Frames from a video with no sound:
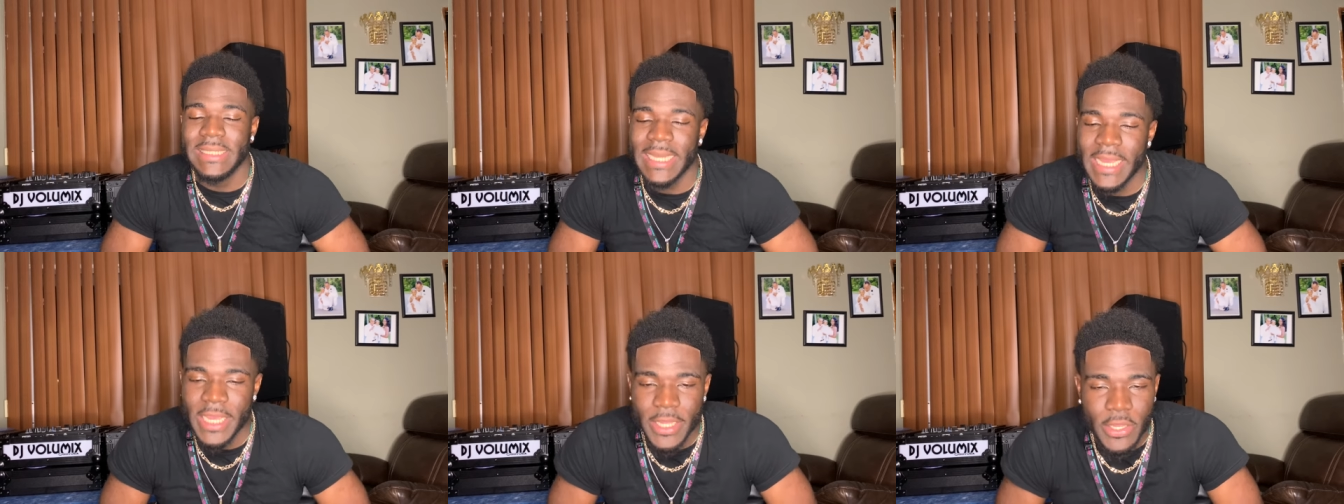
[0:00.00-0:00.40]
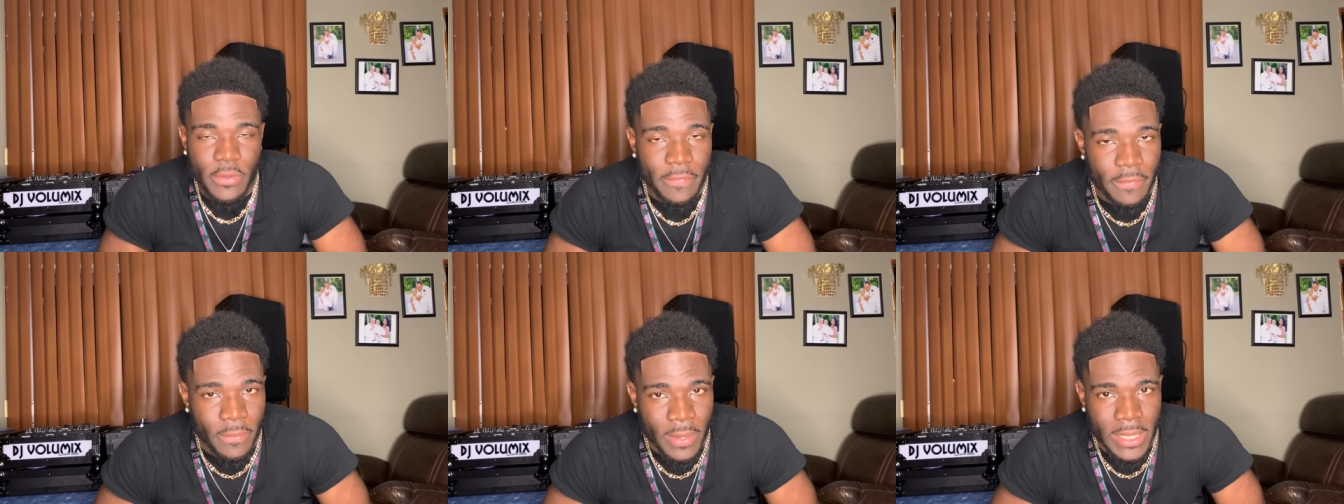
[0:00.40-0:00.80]
Thank you
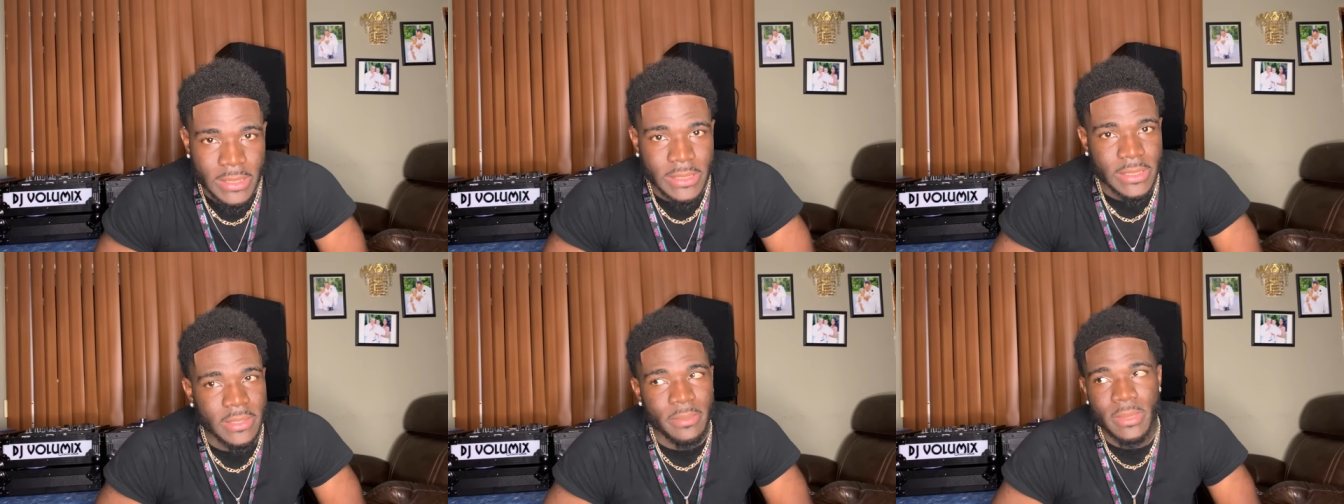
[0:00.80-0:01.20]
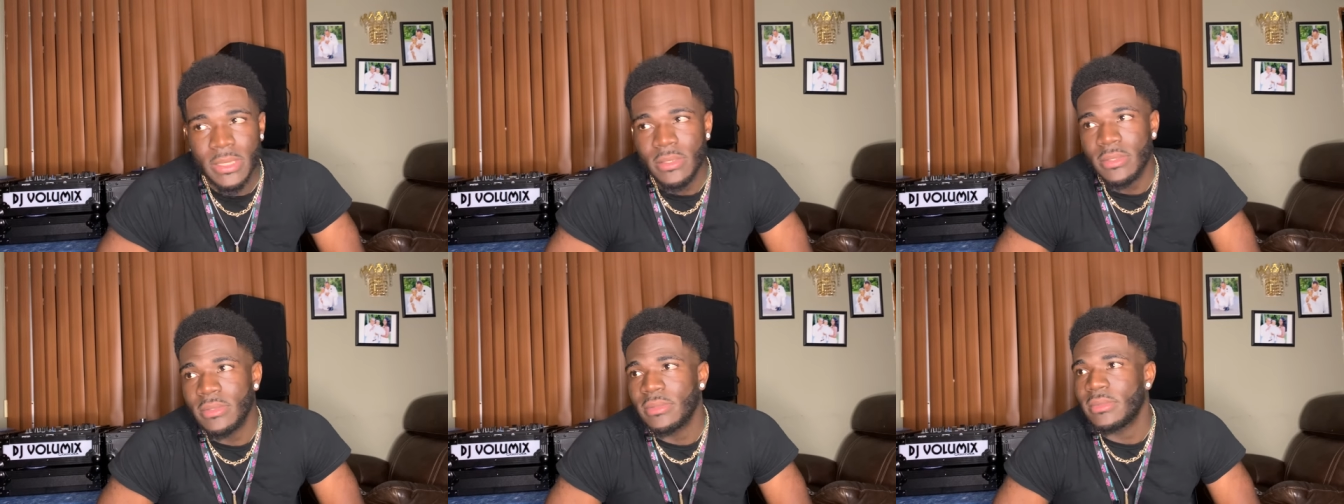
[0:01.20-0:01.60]
for watching,
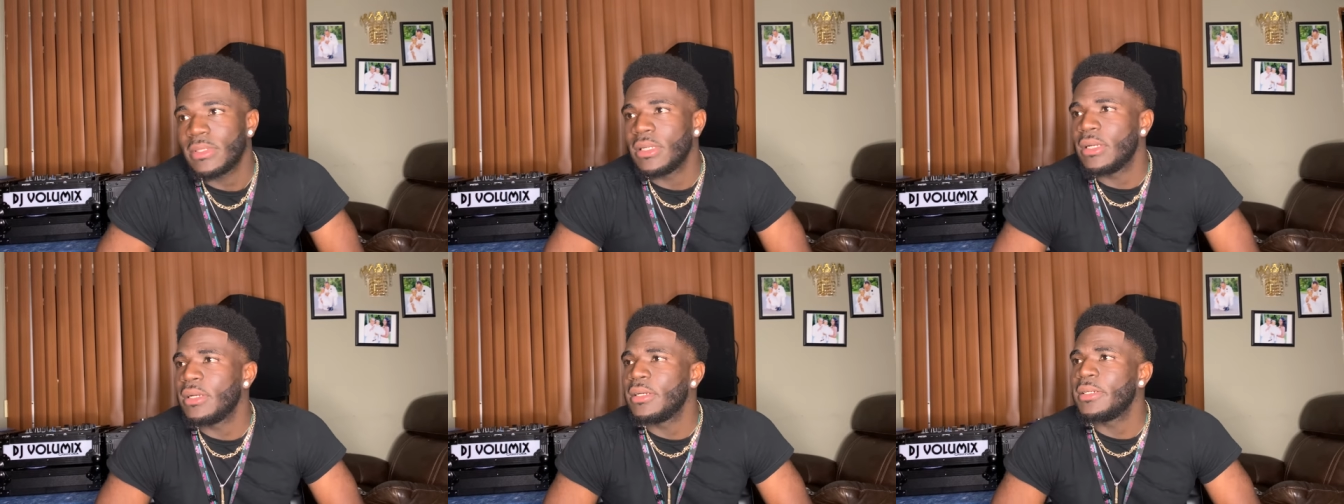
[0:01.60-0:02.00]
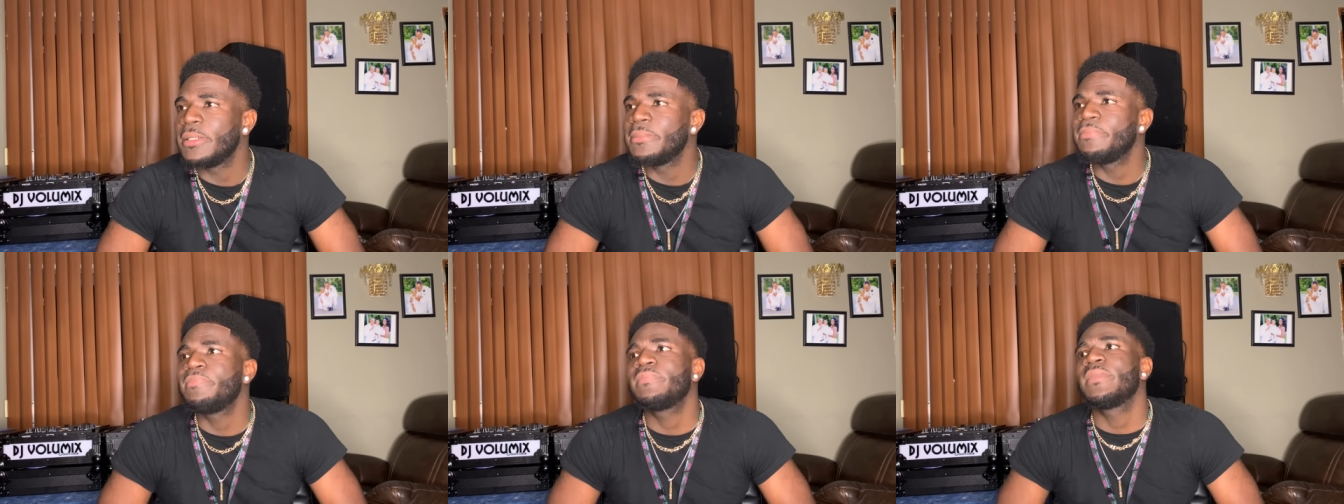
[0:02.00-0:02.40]
bro.
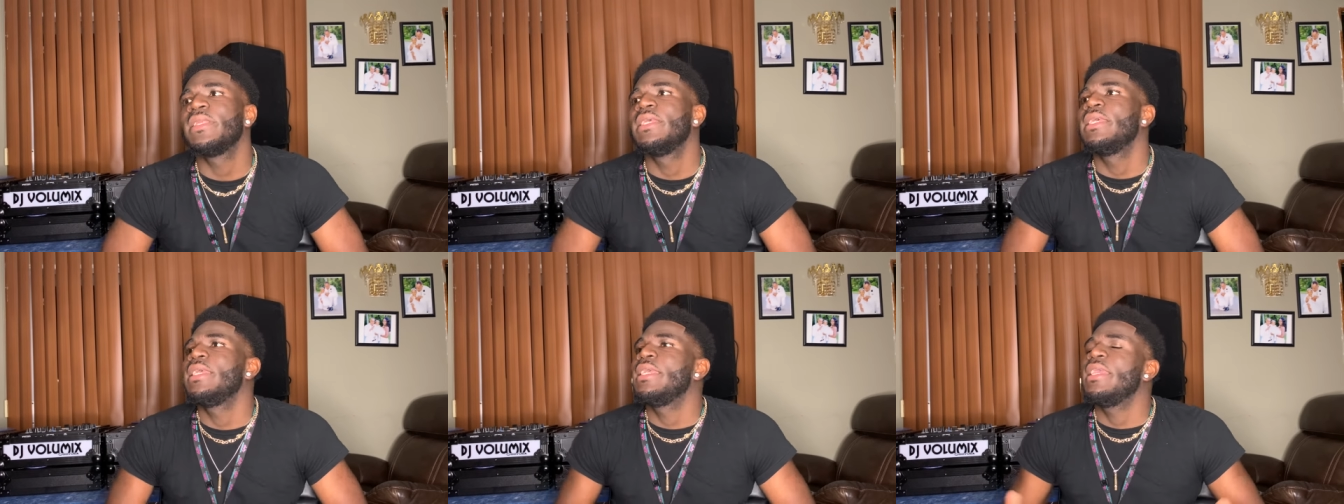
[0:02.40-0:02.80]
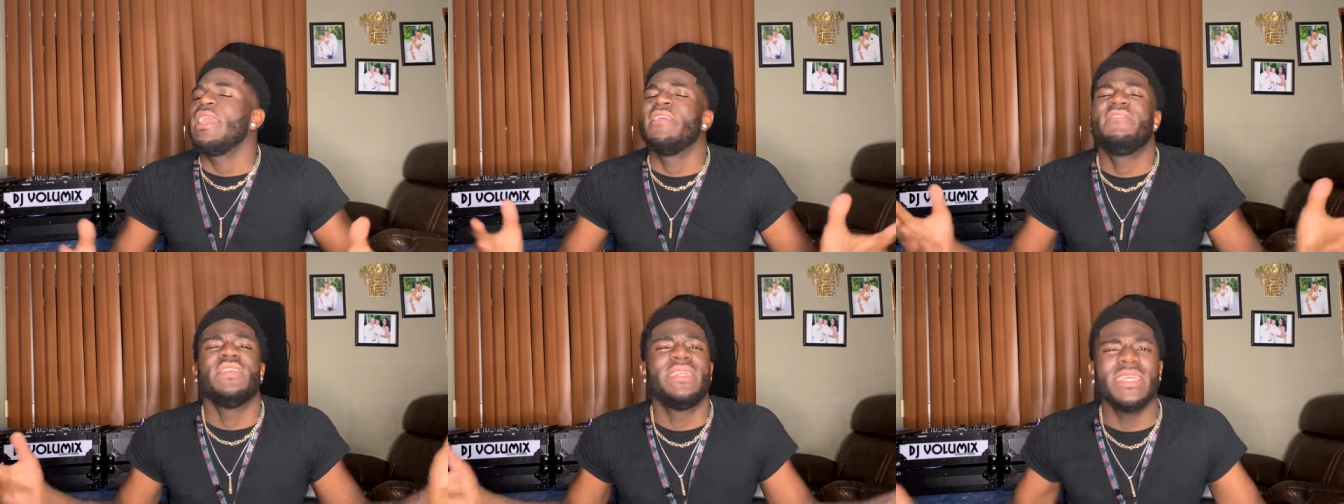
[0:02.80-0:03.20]

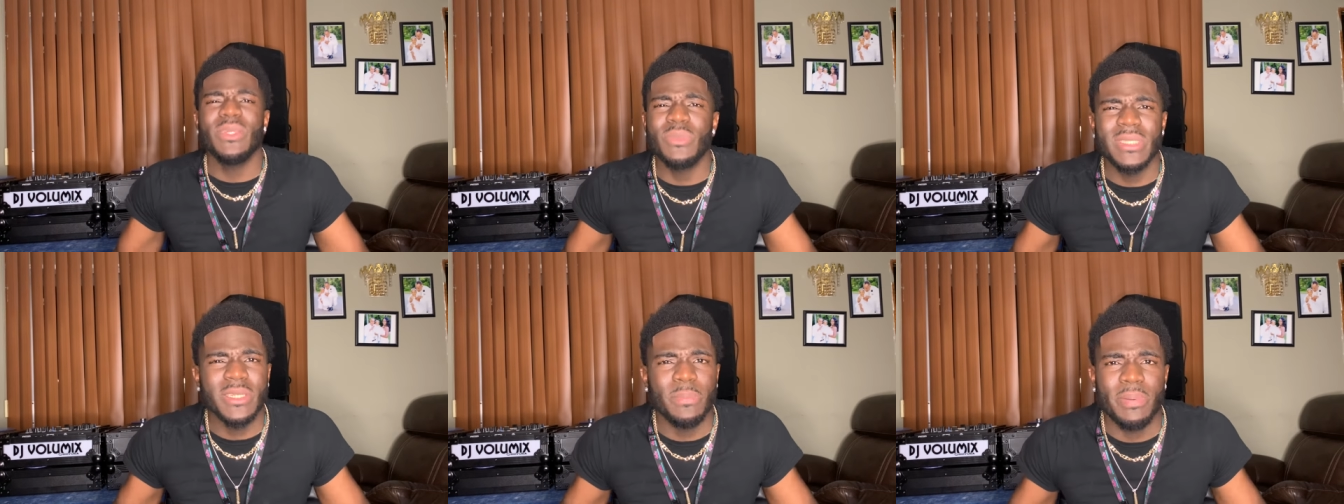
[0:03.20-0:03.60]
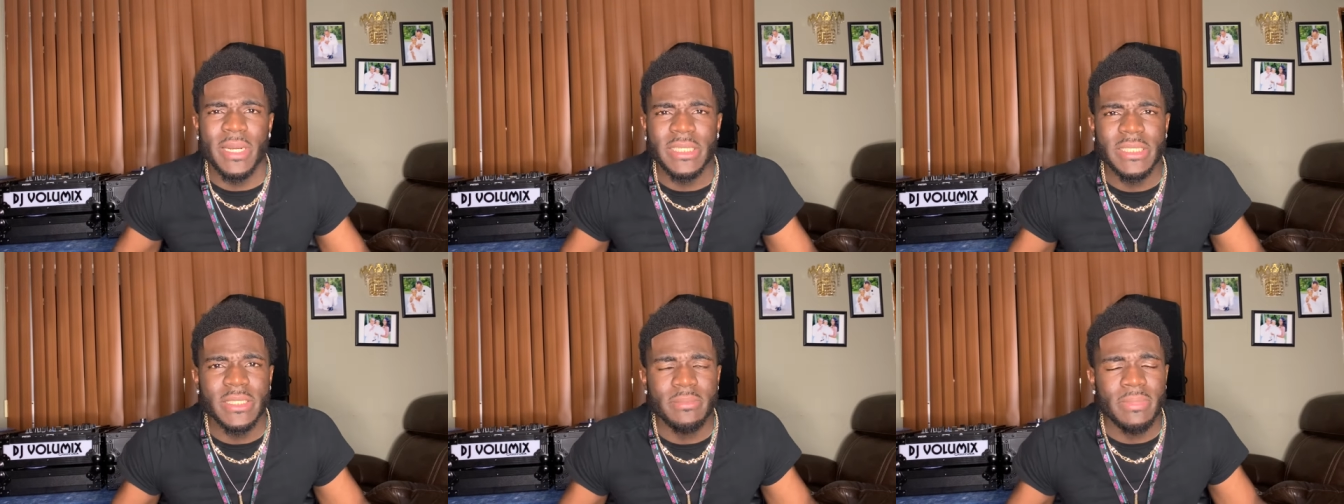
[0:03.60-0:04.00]
If you're dealing with
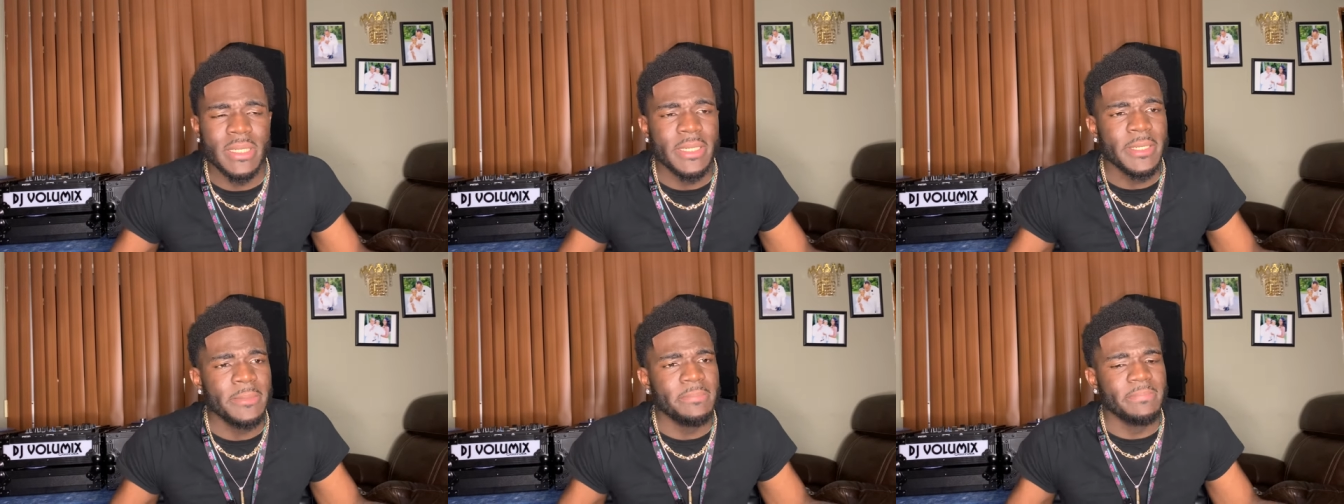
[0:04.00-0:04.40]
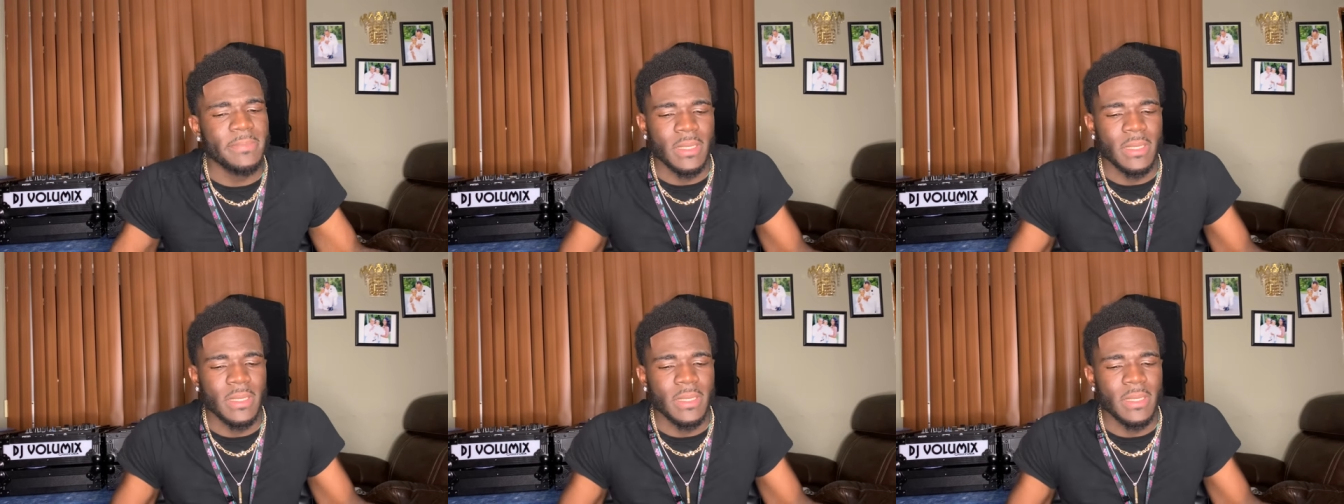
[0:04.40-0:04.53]
depression, bro,